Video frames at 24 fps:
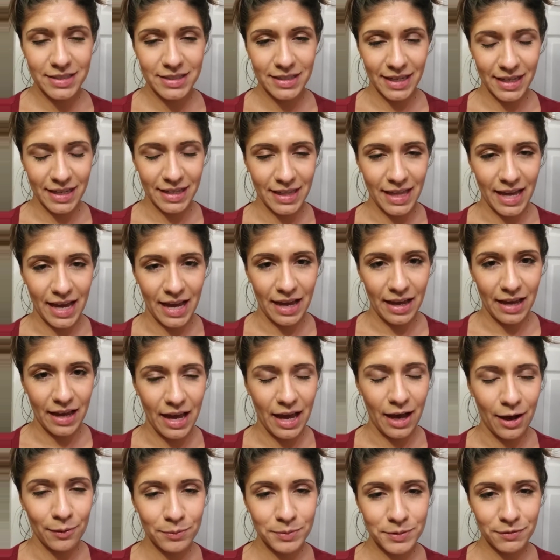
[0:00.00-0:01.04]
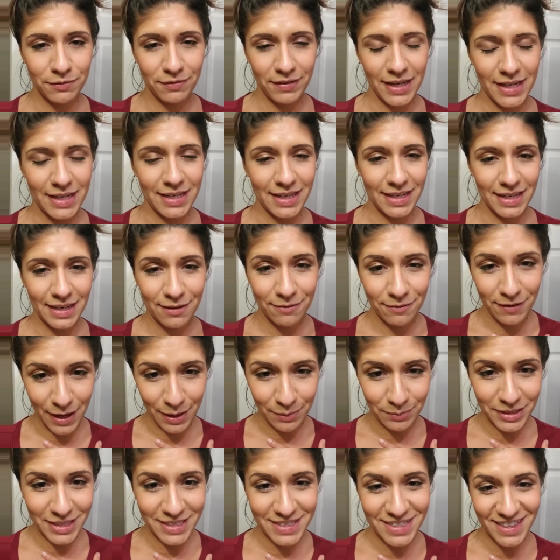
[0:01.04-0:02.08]
like that helped feed needy
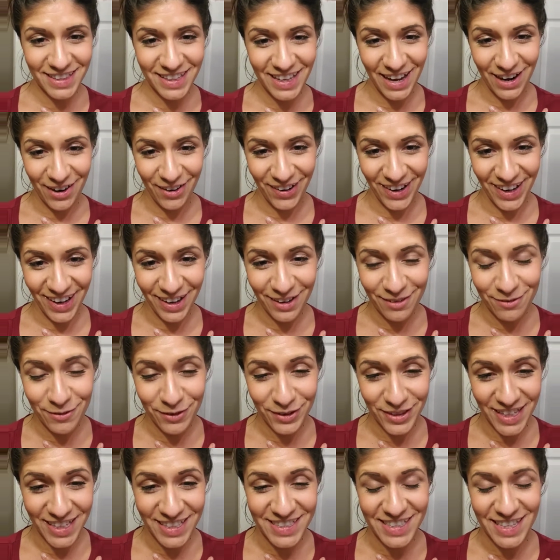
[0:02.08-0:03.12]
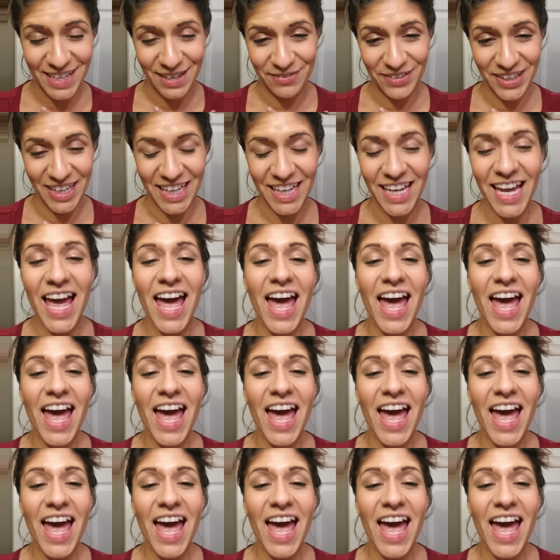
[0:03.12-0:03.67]
families in the area for Thanksgiving.